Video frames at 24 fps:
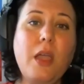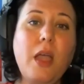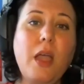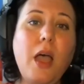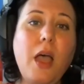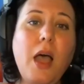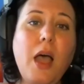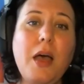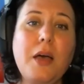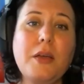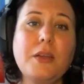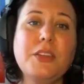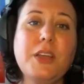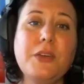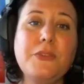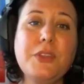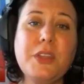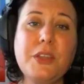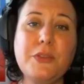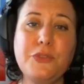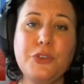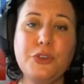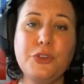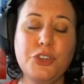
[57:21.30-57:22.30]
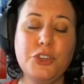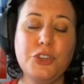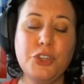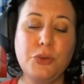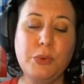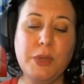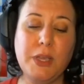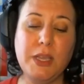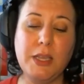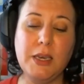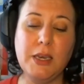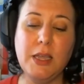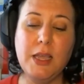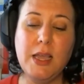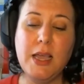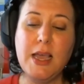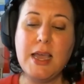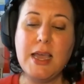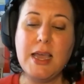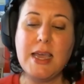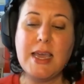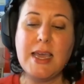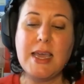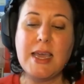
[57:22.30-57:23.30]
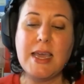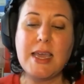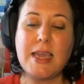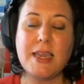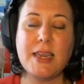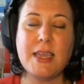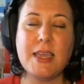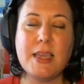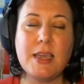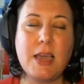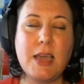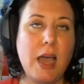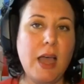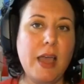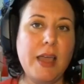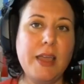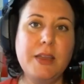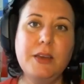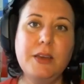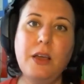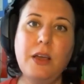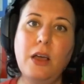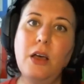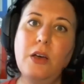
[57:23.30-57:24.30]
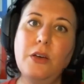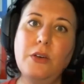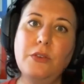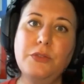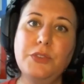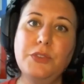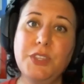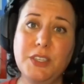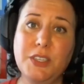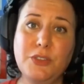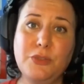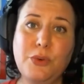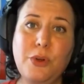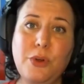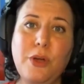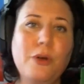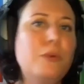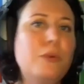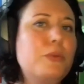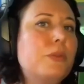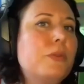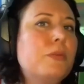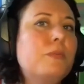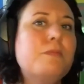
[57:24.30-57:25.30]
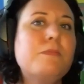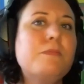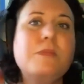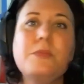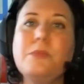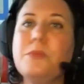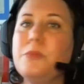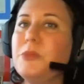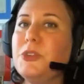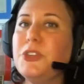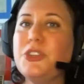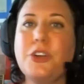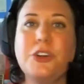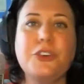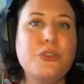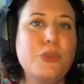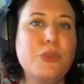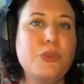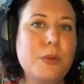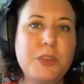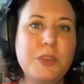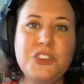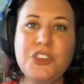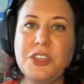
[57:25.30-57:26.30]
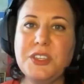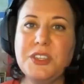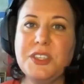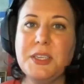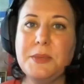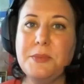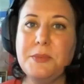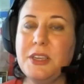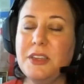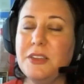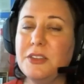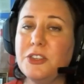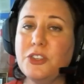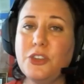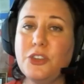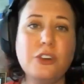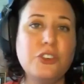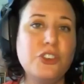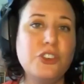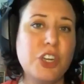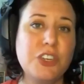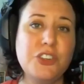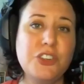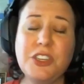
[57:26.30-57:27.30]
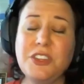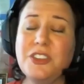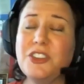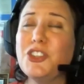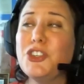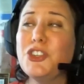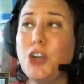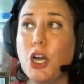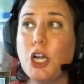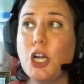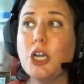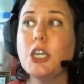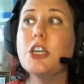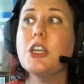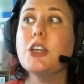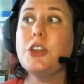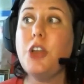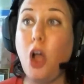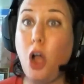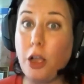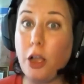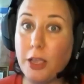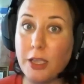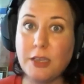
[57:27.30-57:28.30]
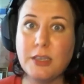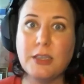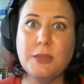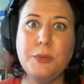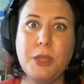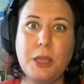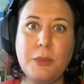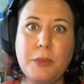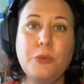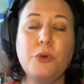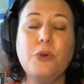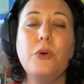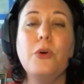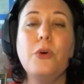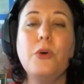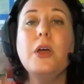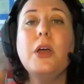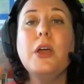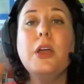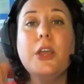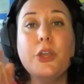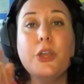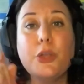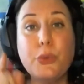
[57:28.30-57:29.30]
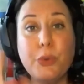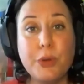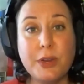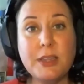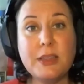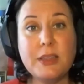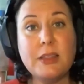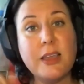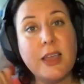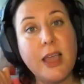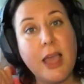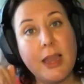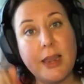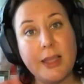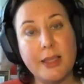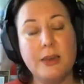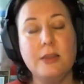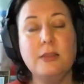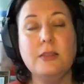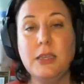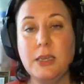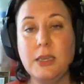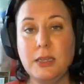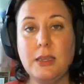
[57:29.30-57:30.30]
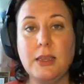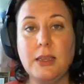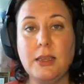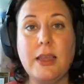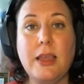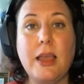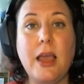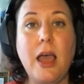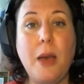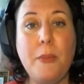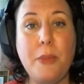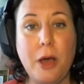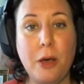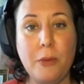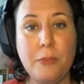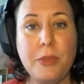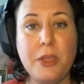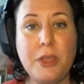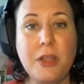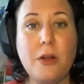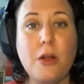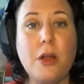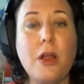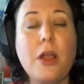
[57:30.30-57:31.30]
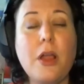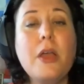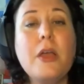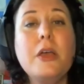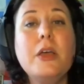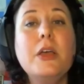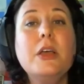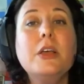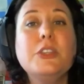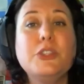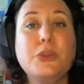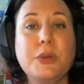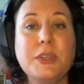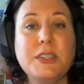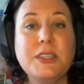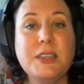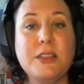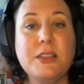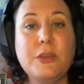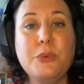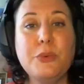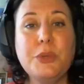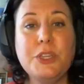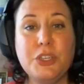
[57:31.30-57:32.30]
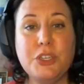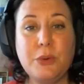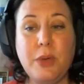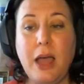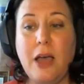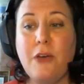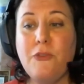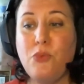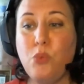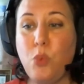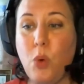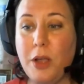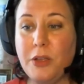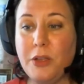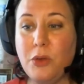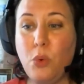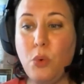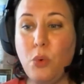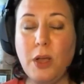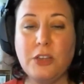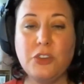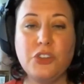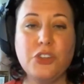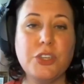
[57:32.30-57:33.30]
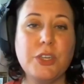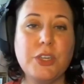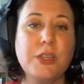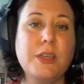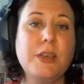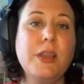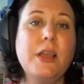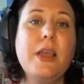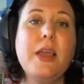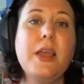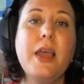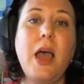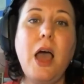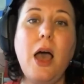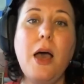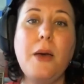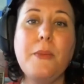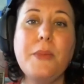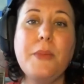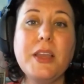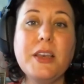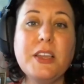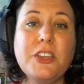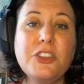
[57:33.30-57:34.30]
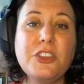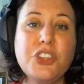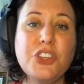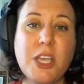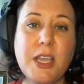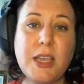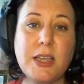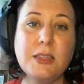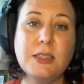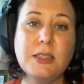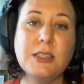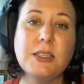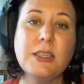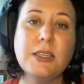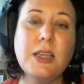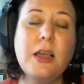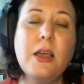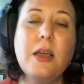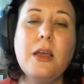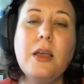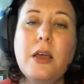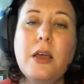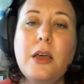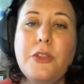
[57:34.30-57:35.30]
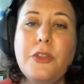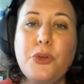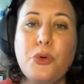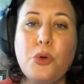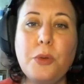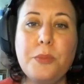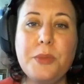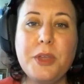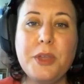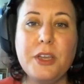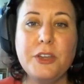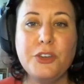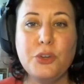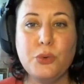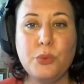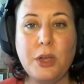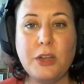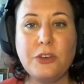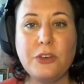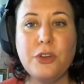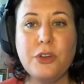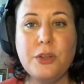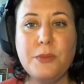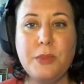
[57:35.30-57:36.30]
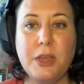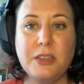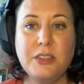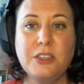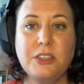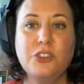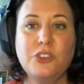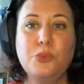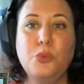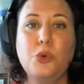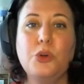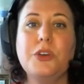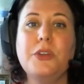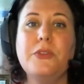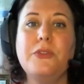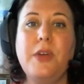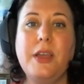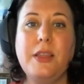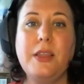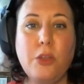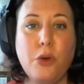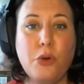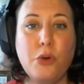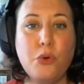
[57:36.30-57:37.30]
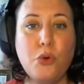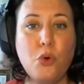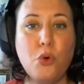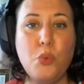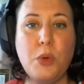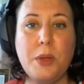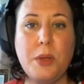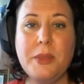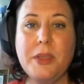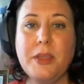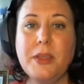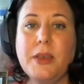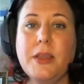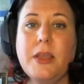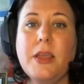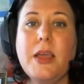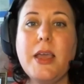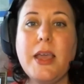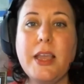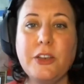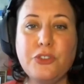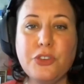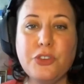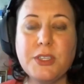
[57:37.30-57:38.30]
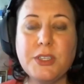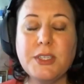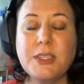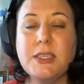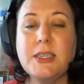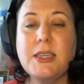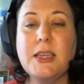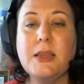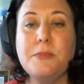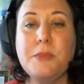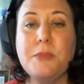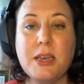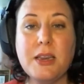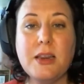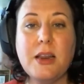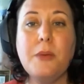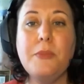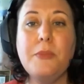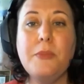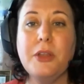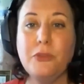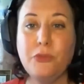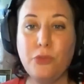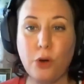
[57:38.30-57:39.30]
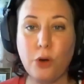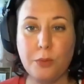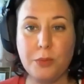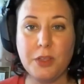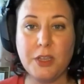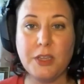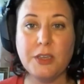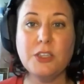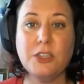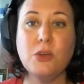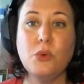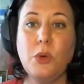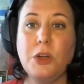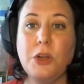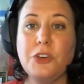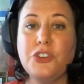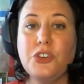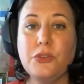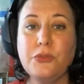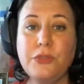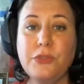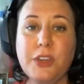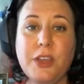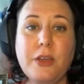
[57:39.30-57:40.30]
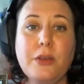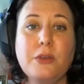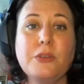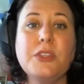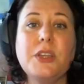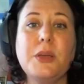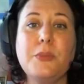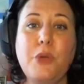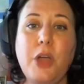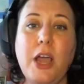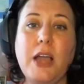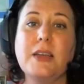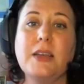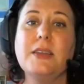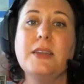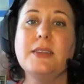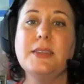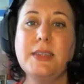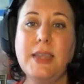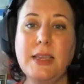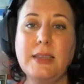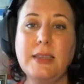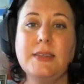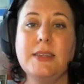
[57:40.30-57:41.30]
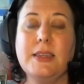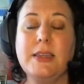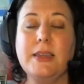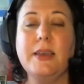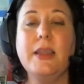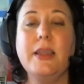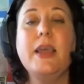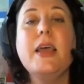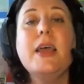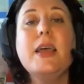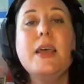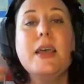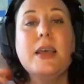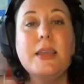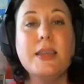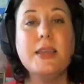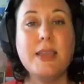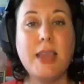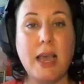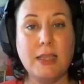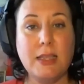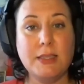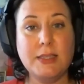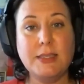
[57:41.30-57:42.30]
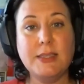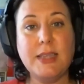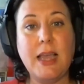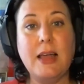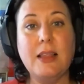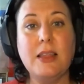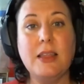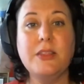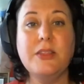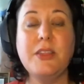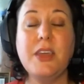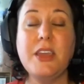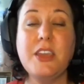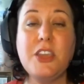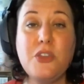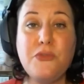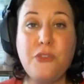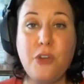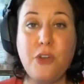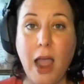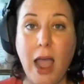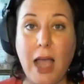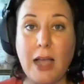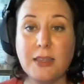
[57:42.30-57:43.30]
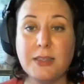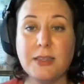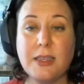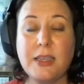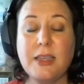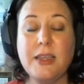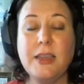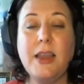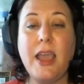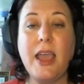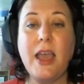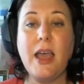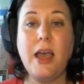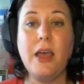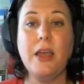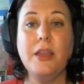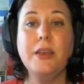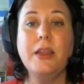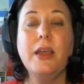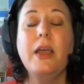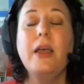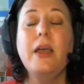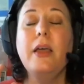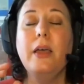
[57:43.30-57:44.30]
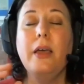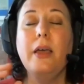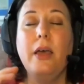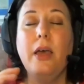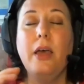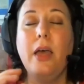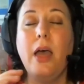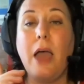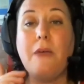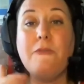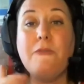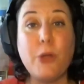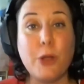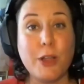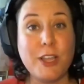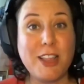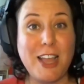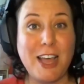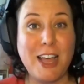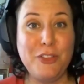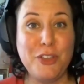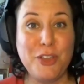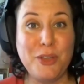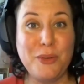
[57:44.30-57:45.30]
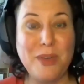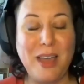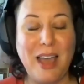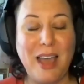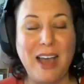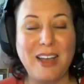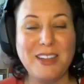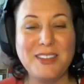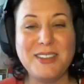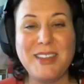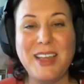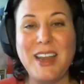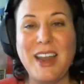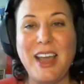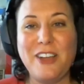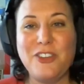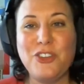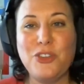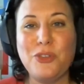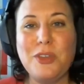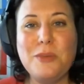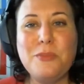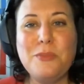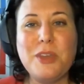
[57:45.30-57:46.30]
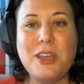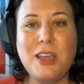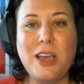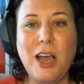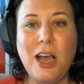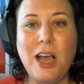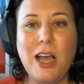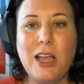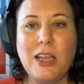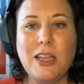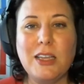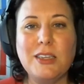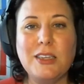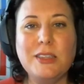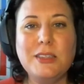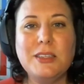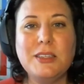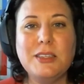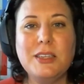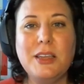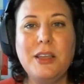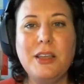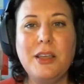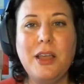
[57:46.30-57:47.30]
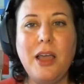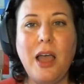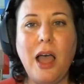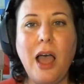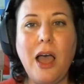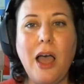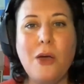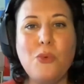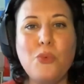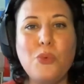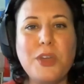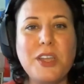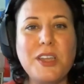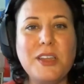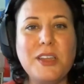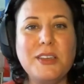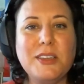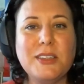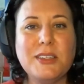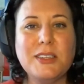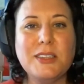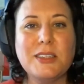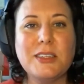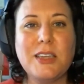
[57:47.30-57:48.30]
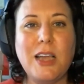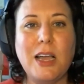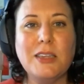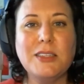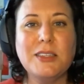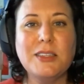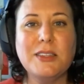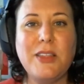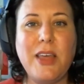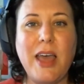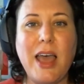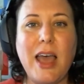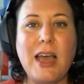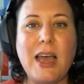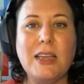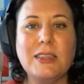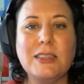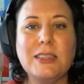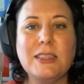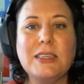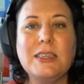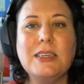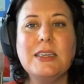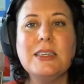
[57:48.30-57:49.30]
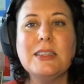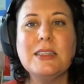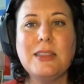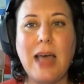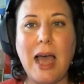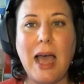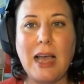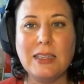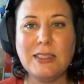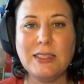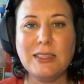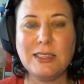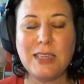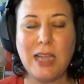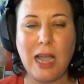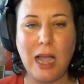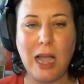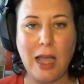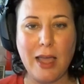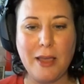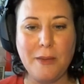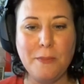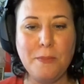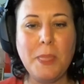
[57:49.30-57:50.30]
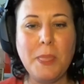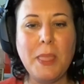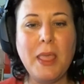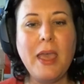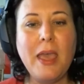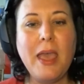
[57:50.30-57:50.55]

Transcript: uh, definitely if you're doing any kind of Cicerone, start doing BJCP, start judging, start talking to people critically and analytically about beer. So I see that we do have one question. Um, any chance there will be a directory message board to find local women interested in meeting up informally to watch your videos and practice tasting? Yes, Sally, thank you for asking. And I'm very glad that you asked that actually, because uh, we discussed that last time.